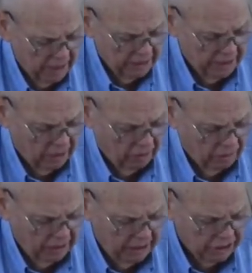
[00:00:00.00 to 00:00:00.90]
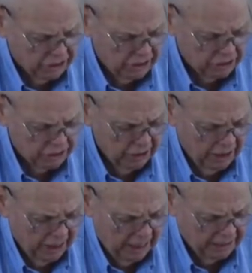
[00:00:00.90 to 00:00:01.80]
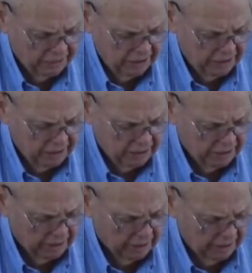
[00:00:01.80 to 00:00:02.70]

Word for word: Now he says, and the uh,